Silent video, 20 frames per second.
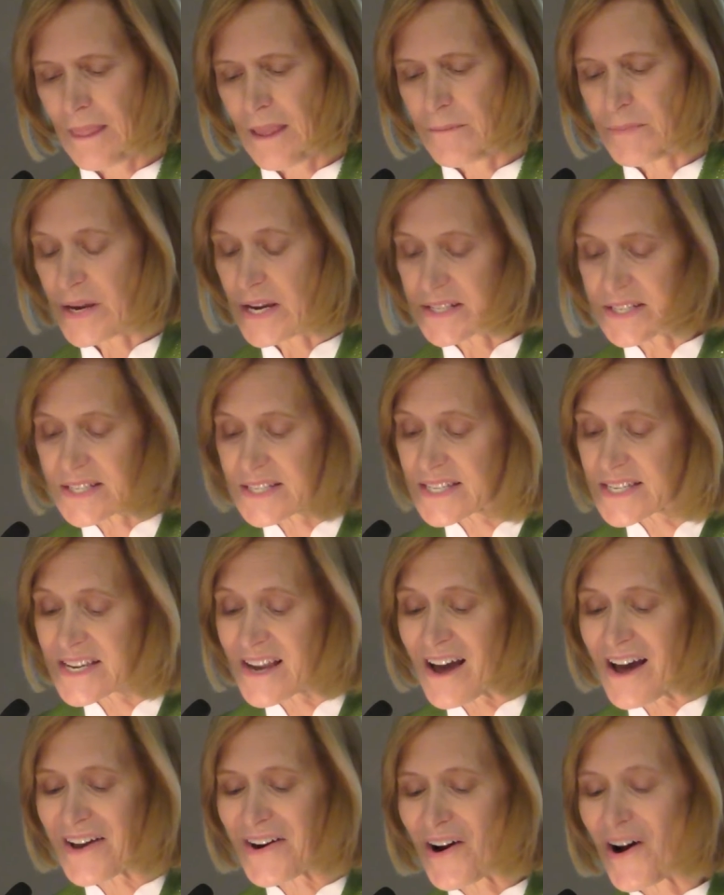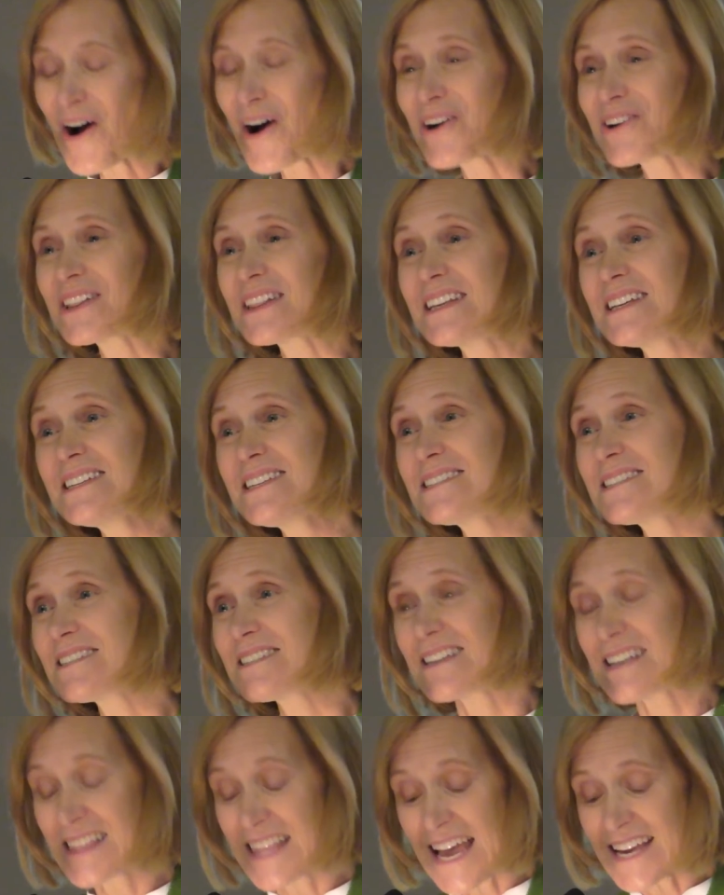Because it's not a hard
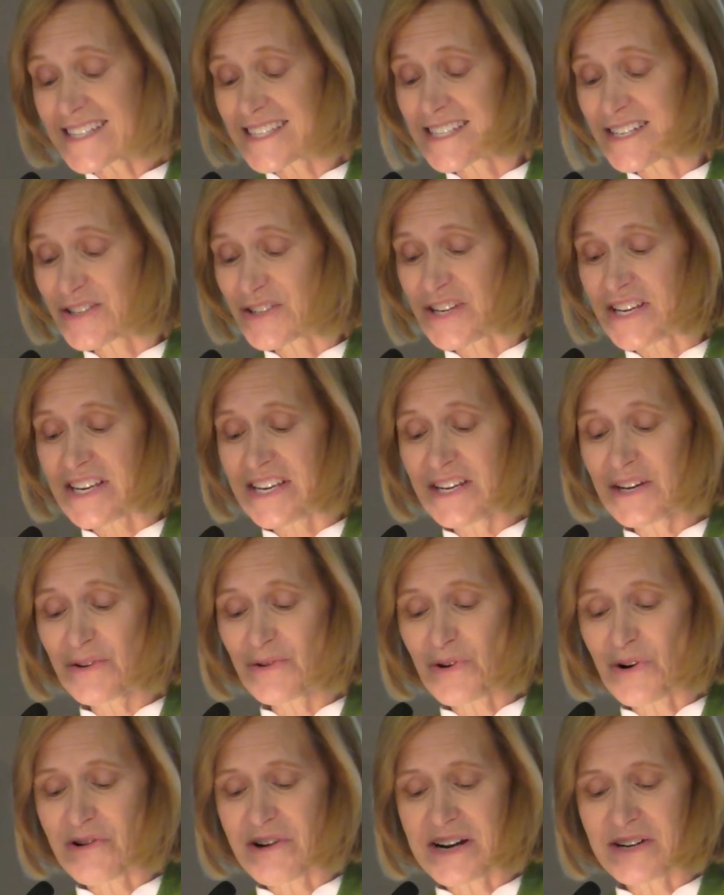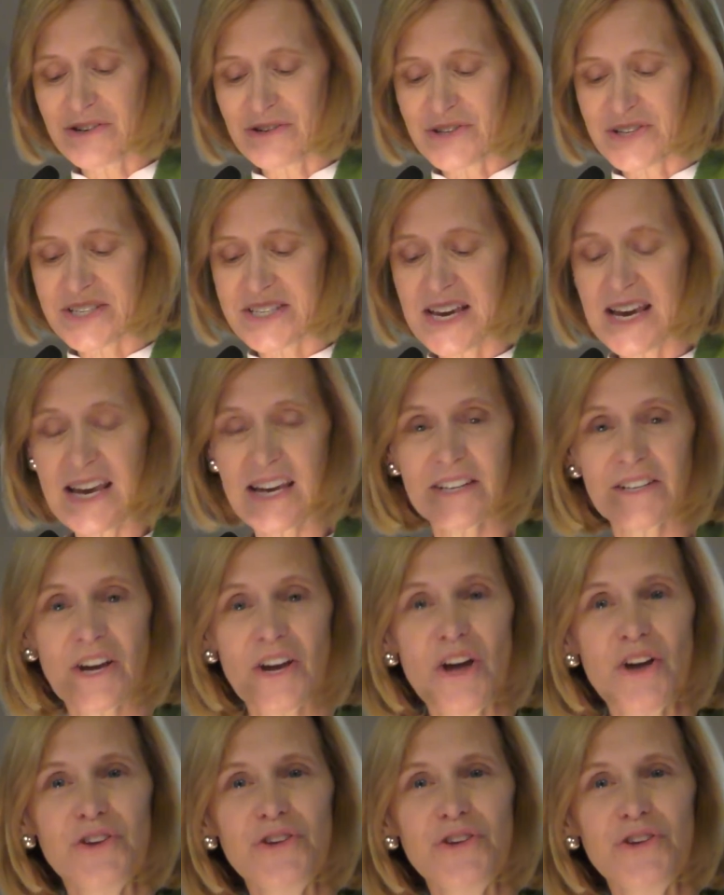lesson to hear or understand.